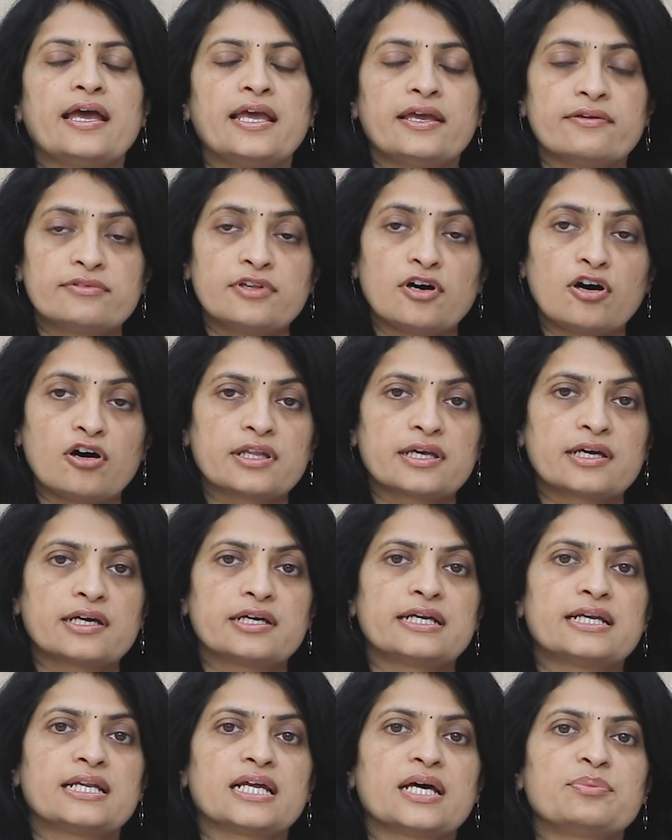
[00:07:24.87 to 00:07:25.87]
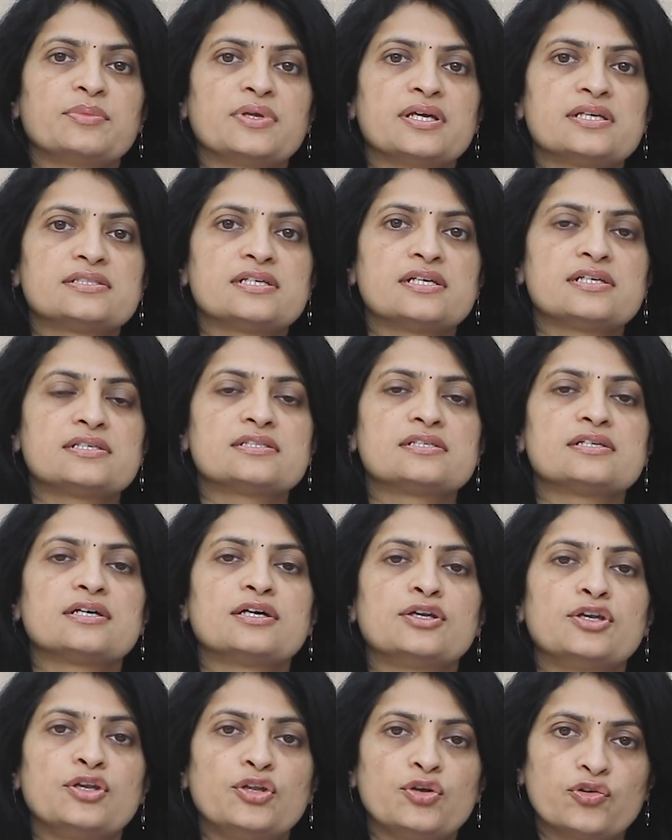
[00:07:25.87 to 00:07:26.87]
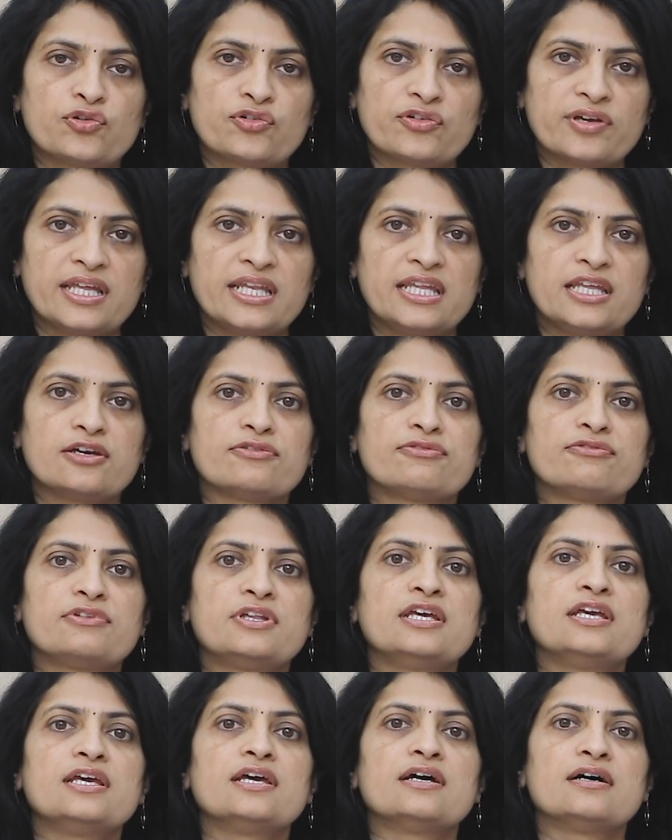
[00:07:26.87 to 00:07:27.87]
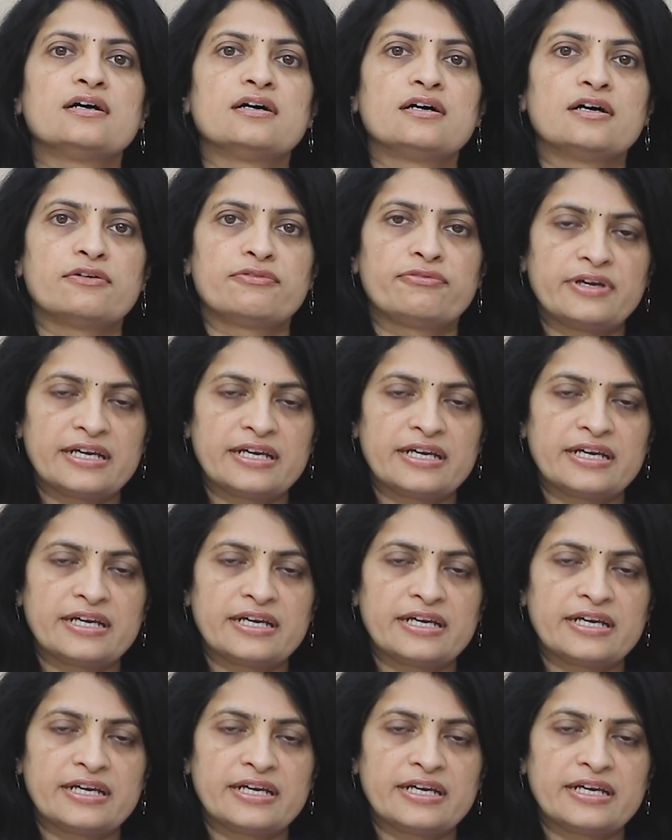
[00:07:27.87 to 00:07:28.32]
If the oligohydramnios is due to any of the